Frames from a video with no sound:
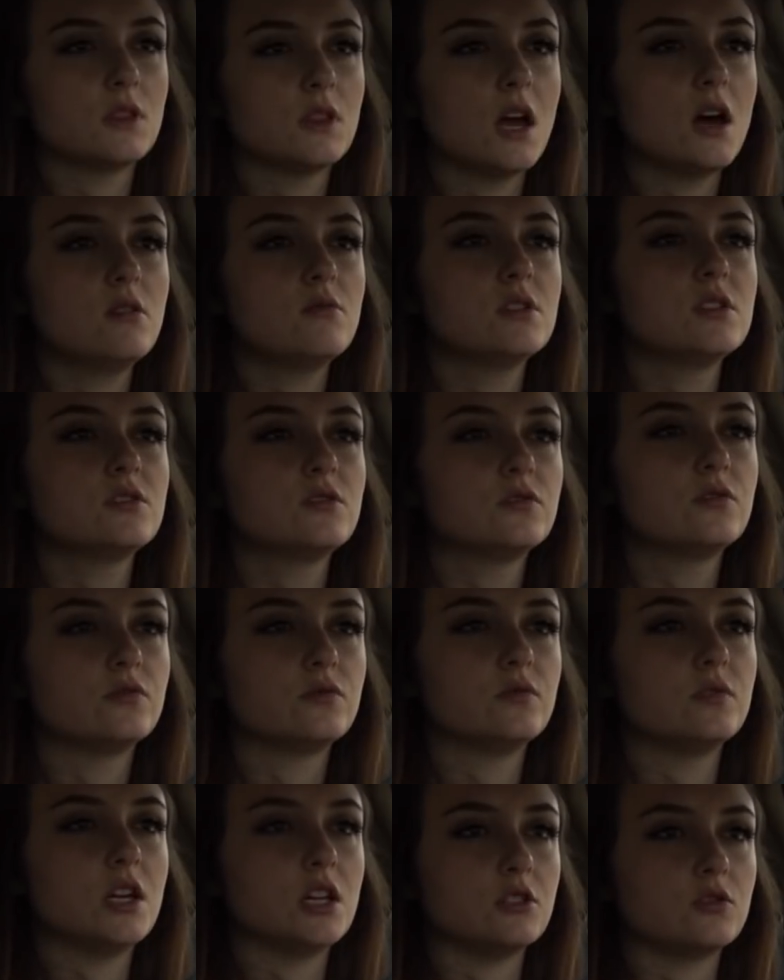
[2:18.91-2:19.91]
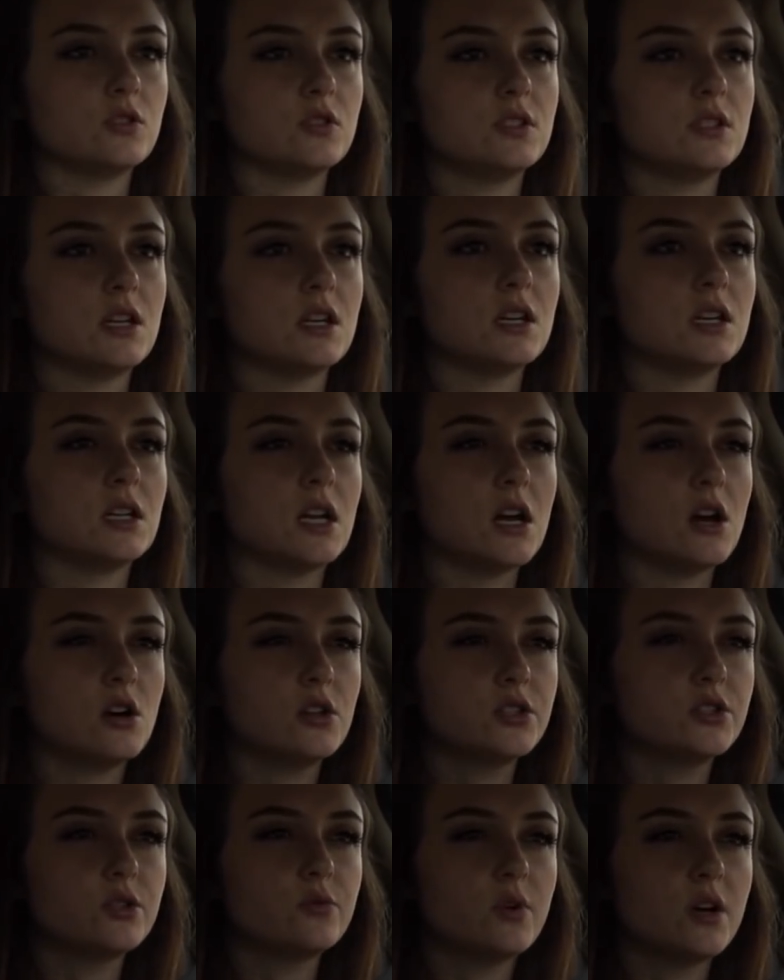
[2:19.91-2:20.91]
that was interesting, and I
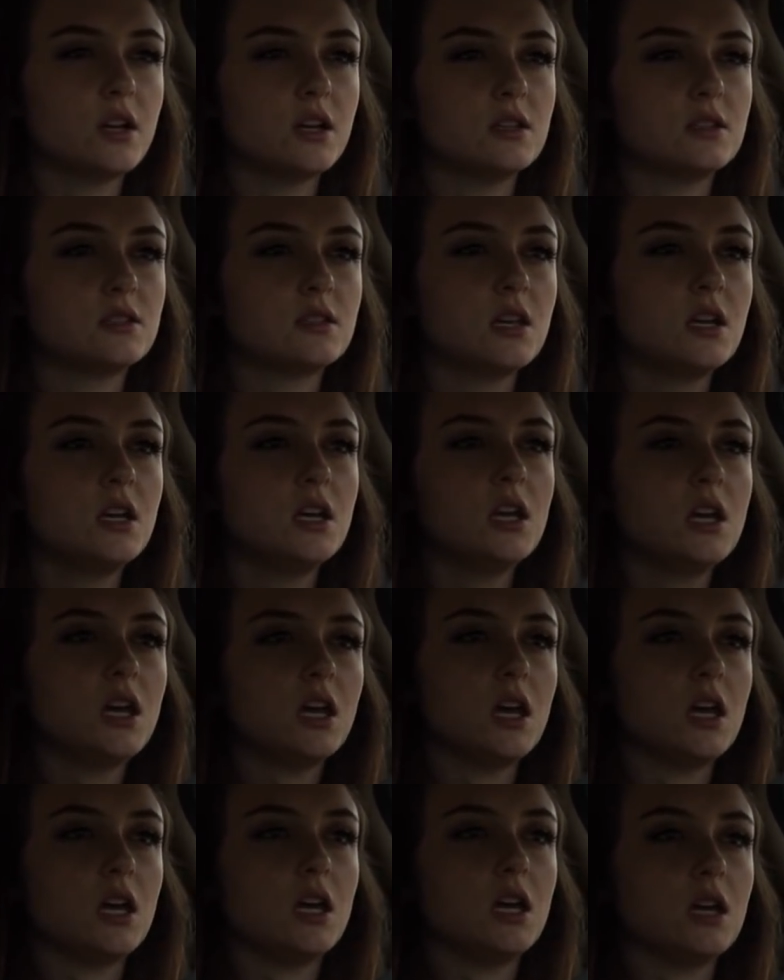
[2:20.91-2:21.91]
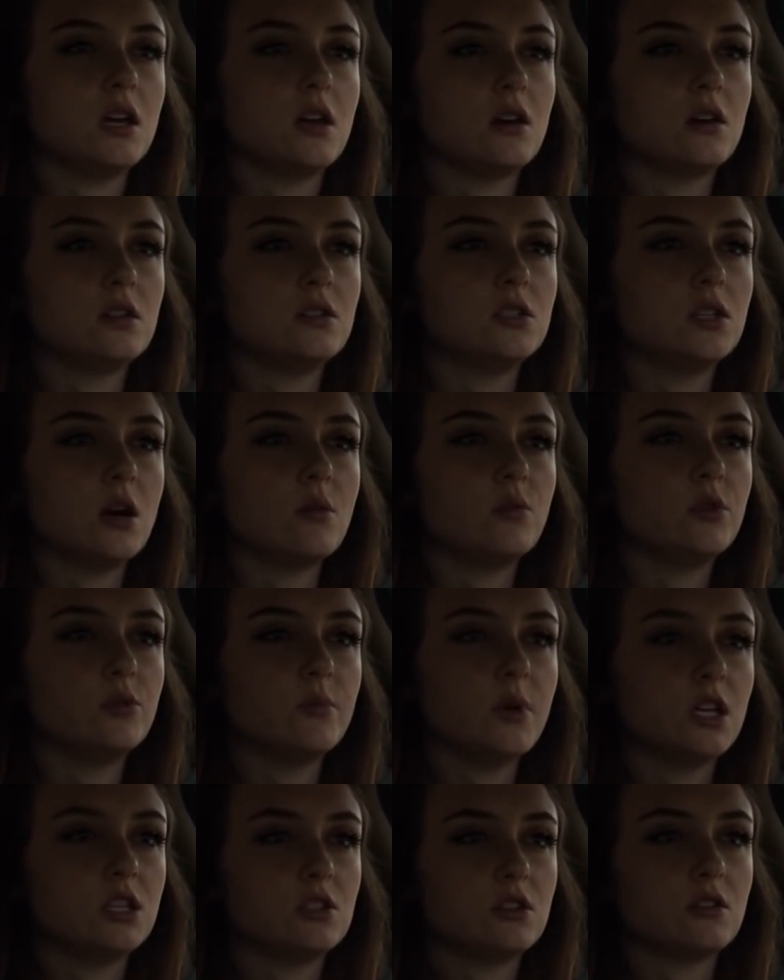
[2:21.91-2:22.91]
also was a double
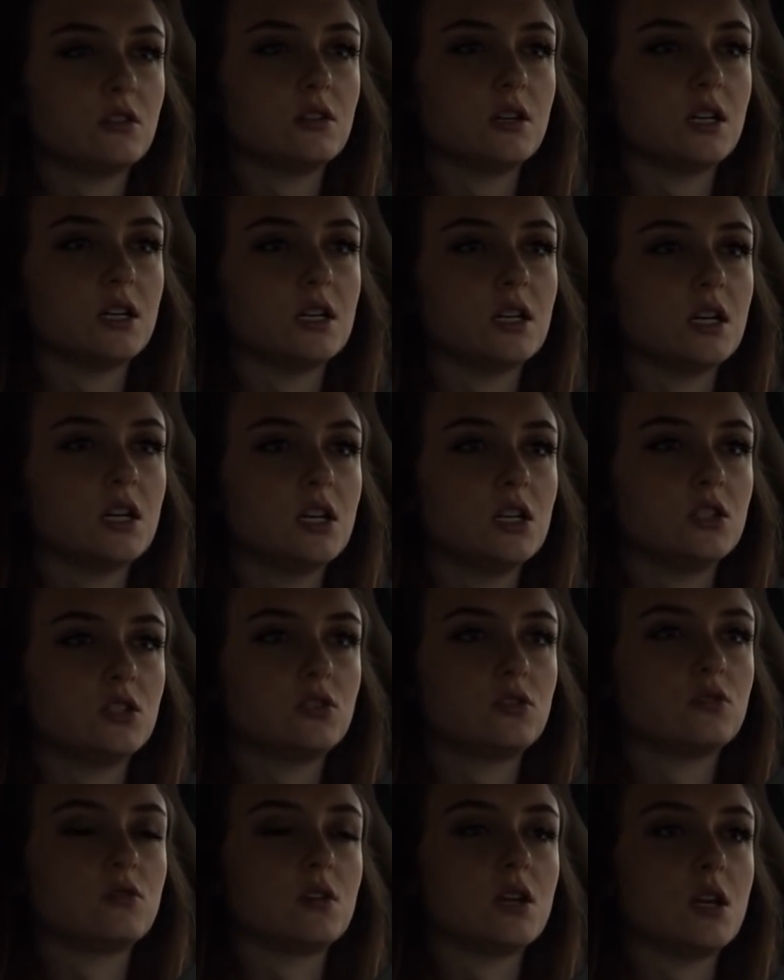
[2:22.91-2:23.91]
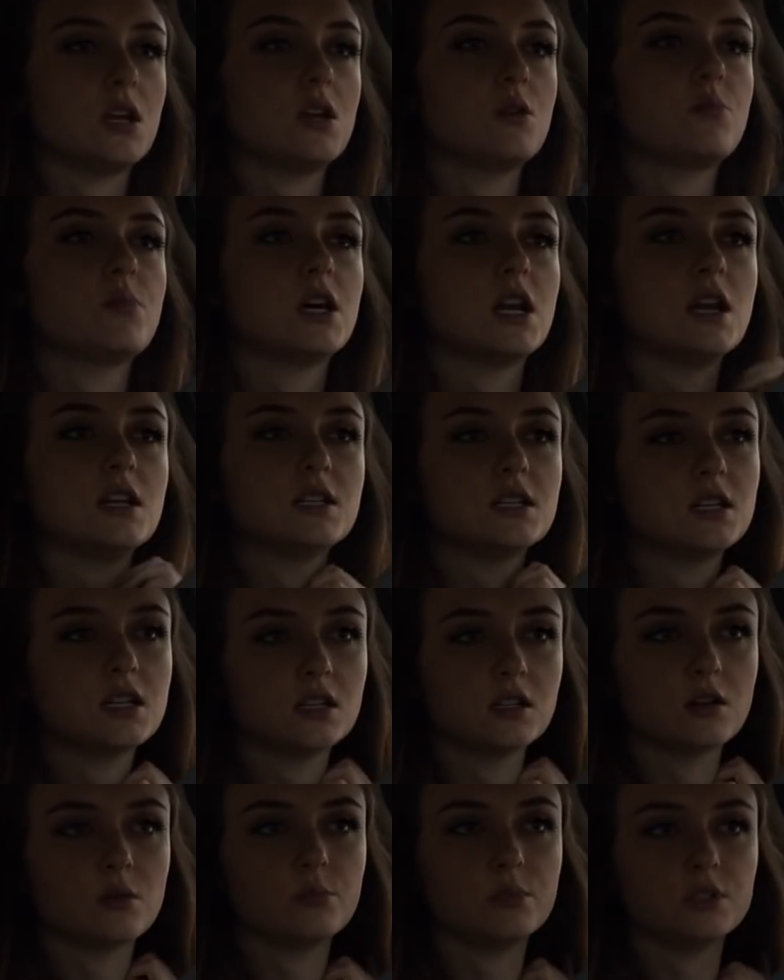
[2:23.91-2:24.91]
major in history, but I
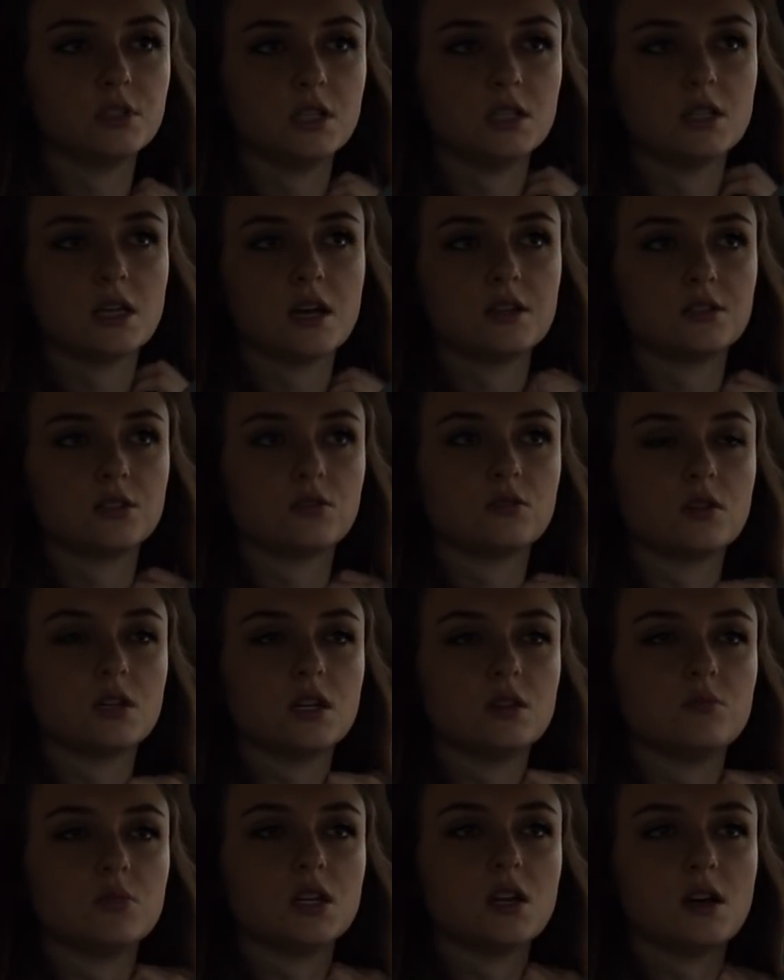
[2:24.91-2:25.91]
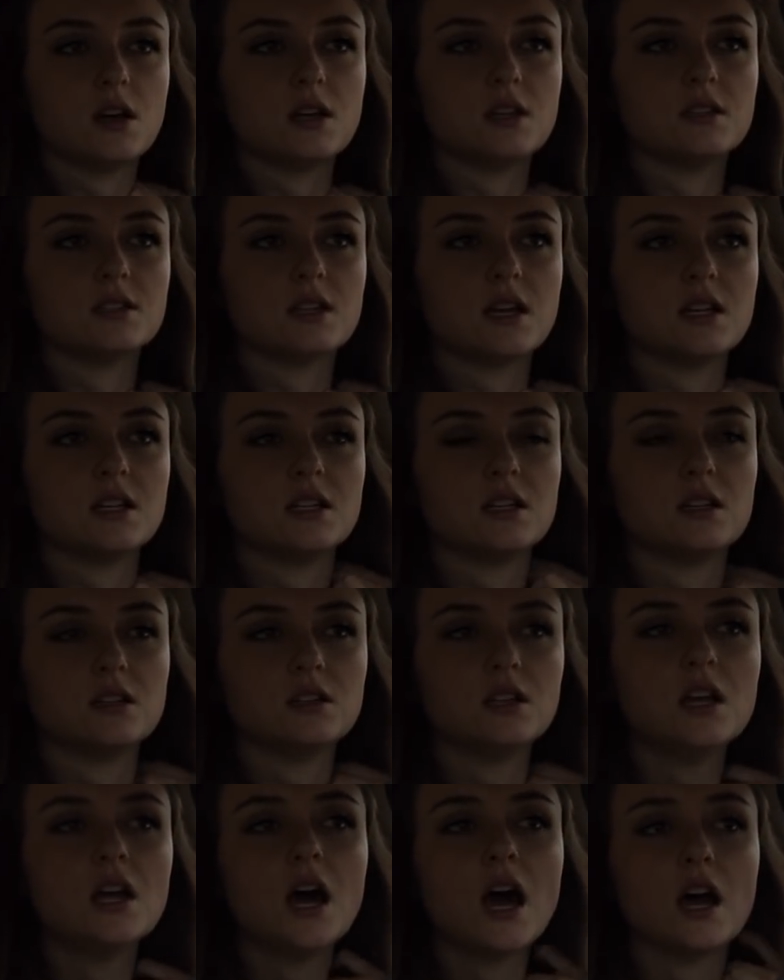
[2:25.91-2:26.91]
didn't complete that degree because I
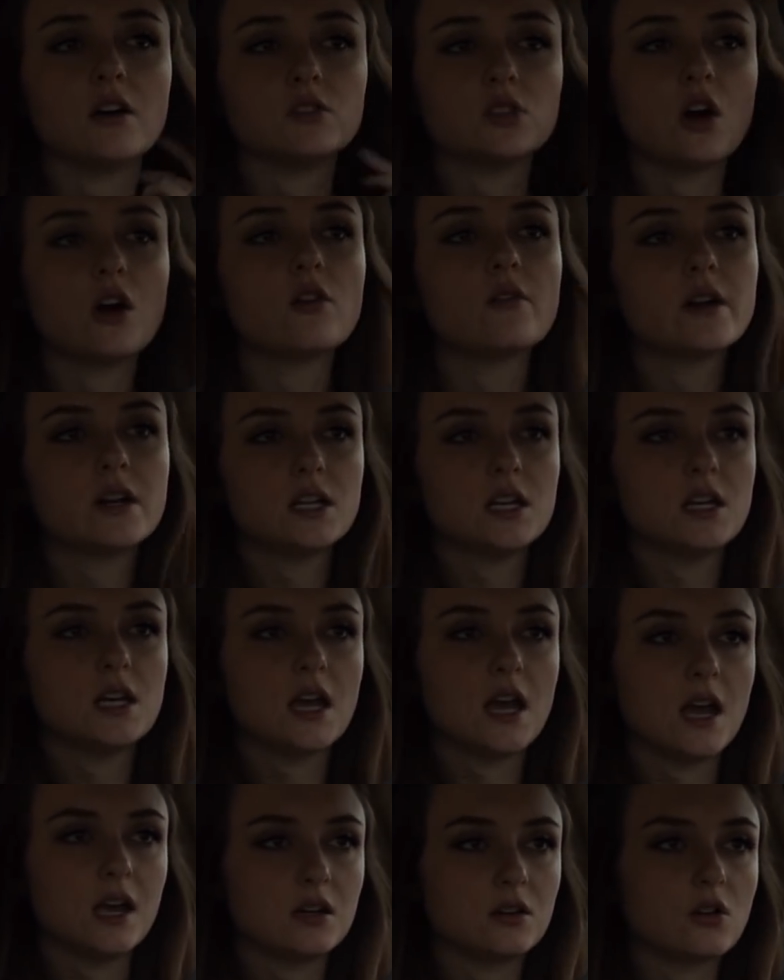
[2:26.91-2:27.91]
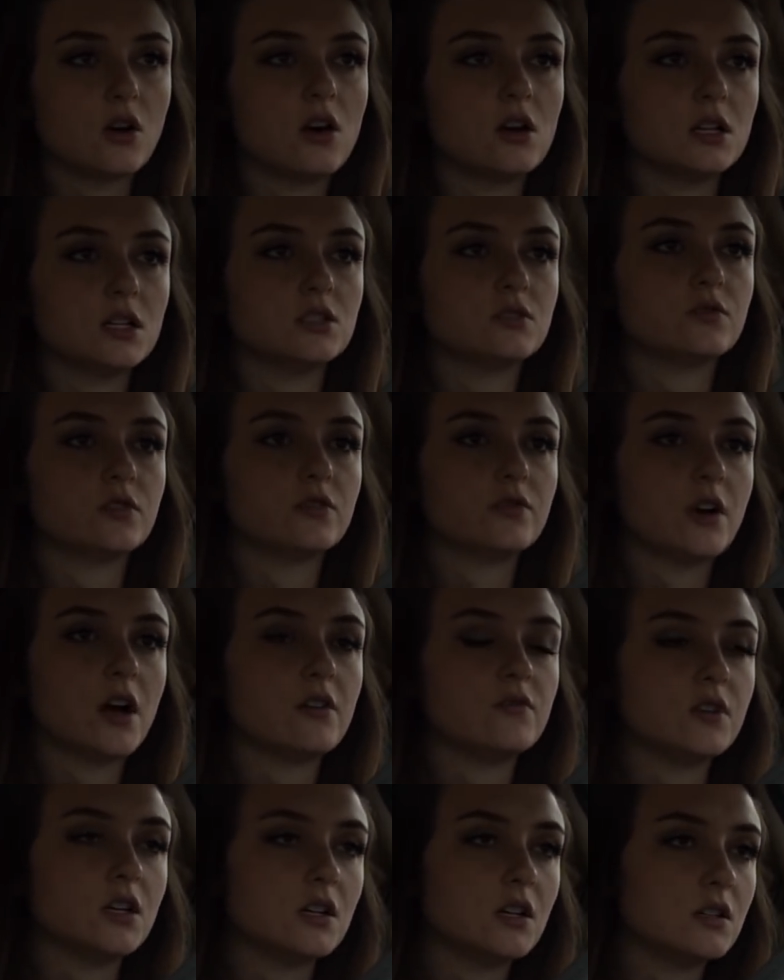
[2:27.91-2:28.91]
didn't, I was already in college for
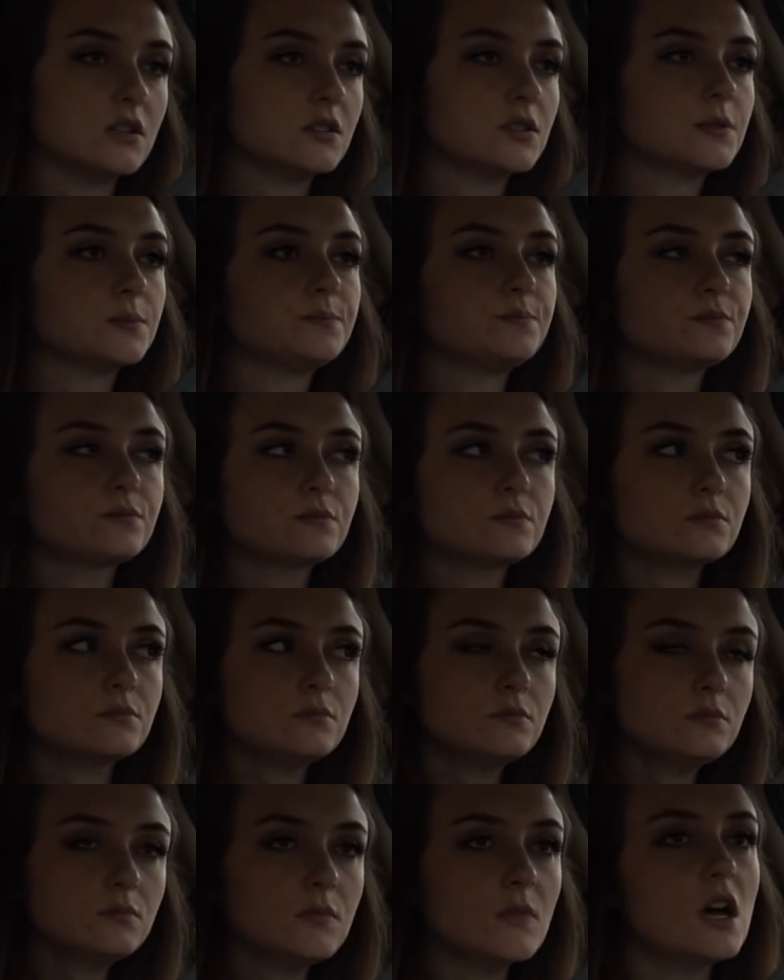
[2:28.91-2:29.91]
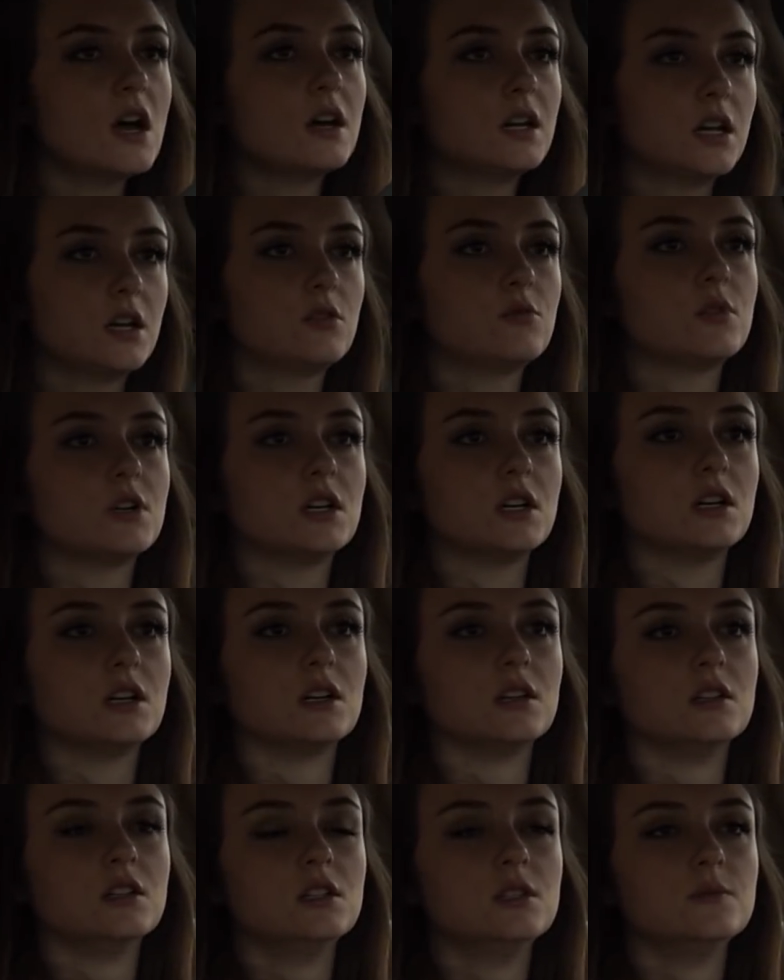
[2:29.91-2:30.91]
five years. I didn't want
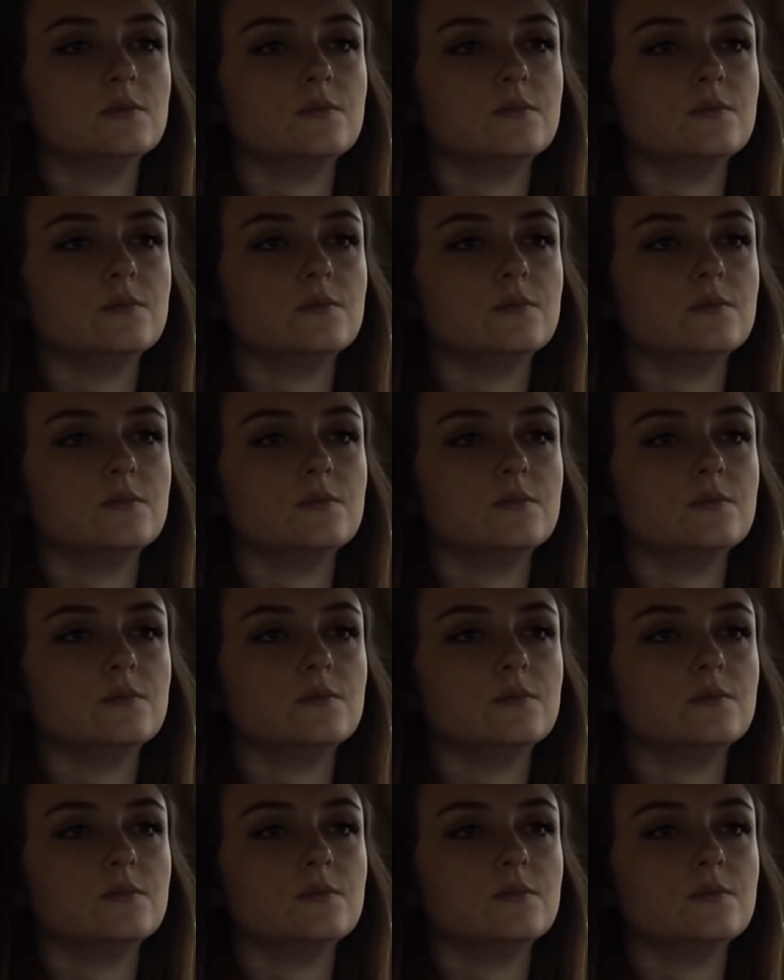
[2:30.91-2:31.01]
to